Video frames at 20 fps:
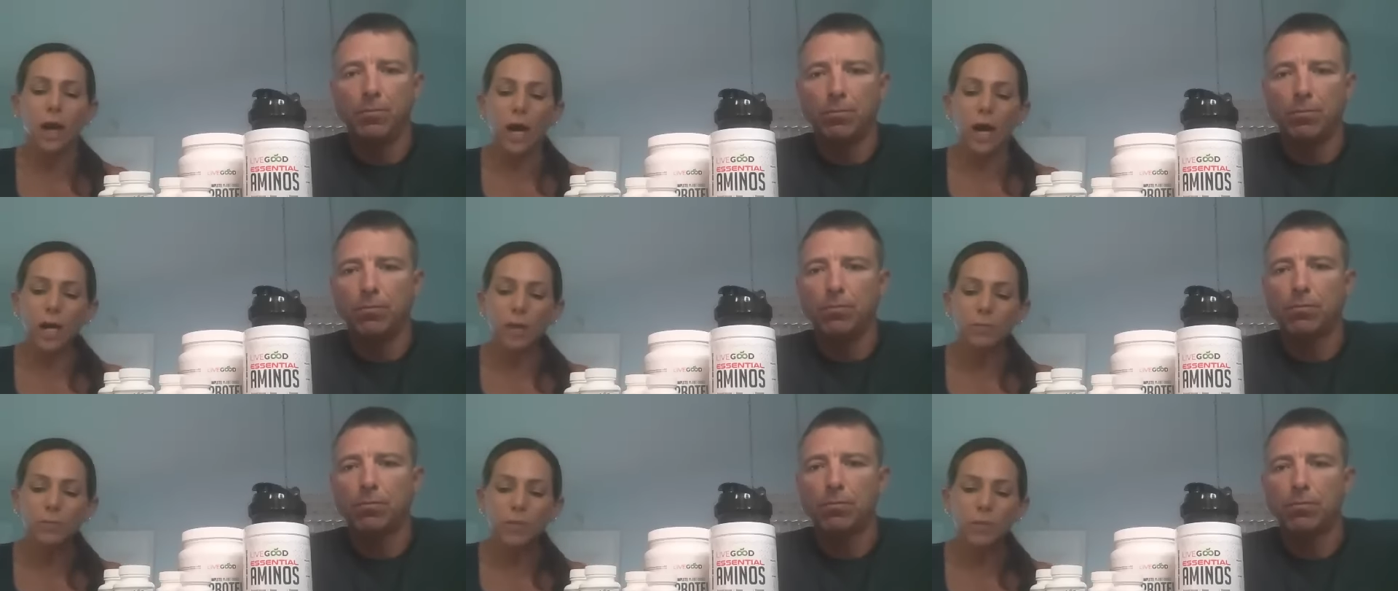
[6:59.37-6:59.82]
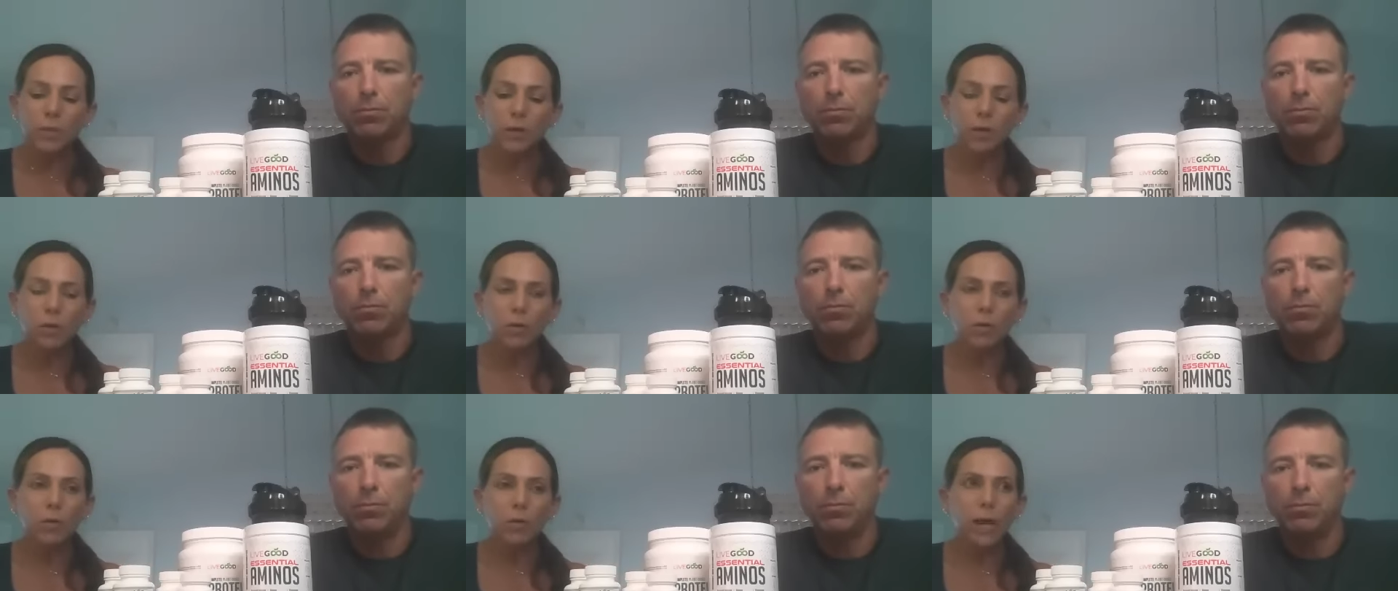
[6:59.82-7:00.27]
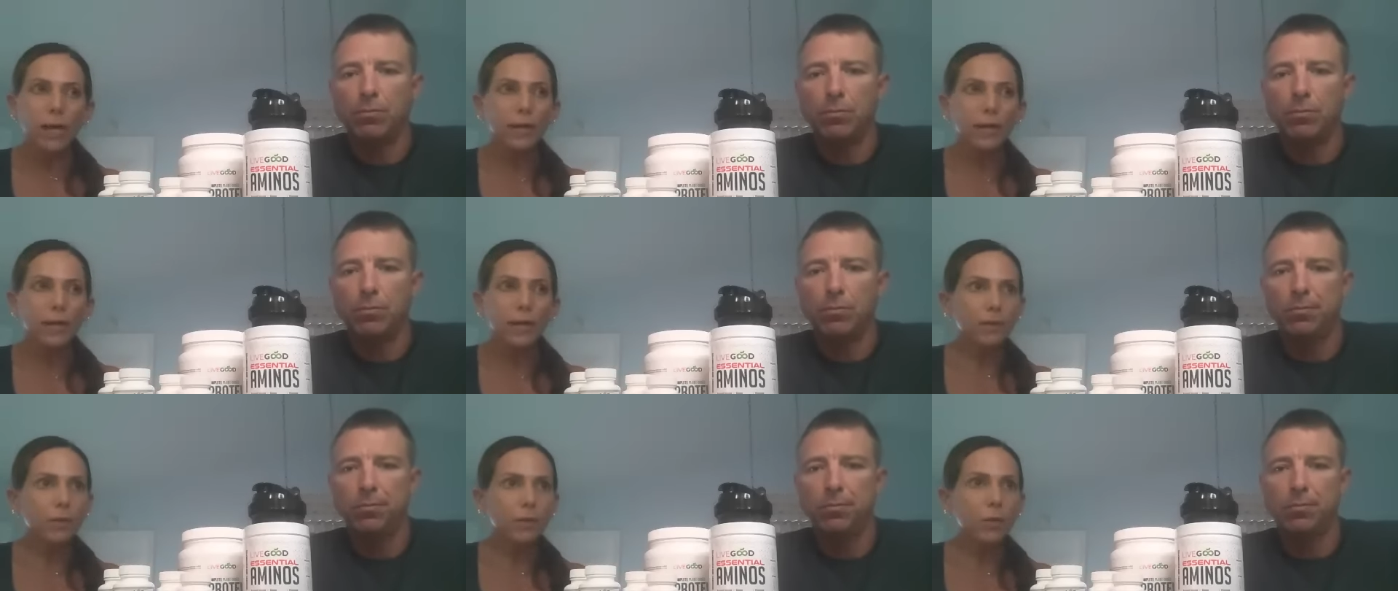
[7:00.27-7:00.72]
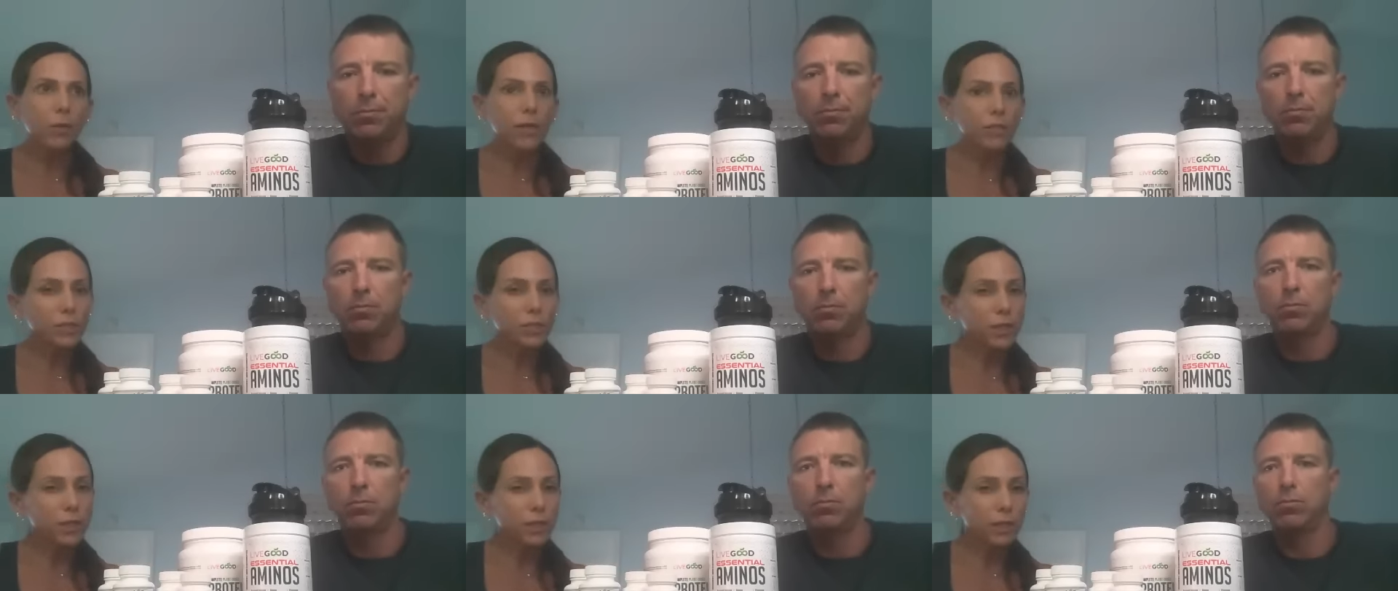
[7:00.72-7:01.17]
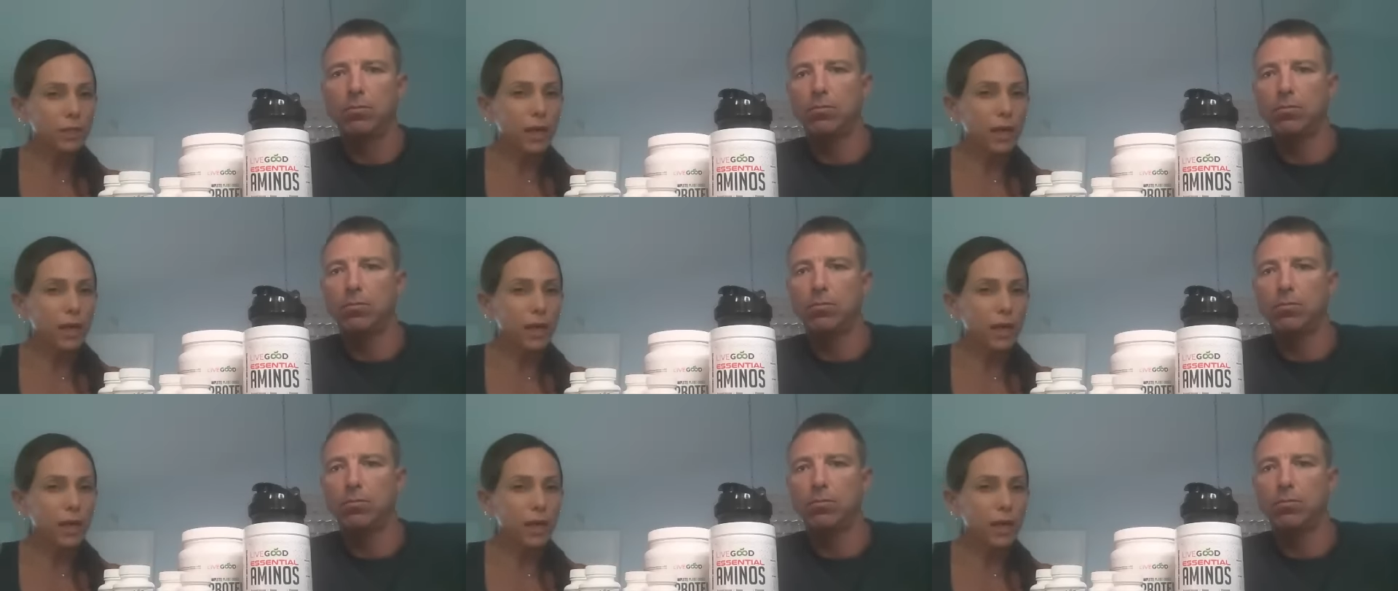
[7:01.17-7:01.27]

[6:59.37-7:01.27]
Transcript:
Speaker 1: Um, so I get the question a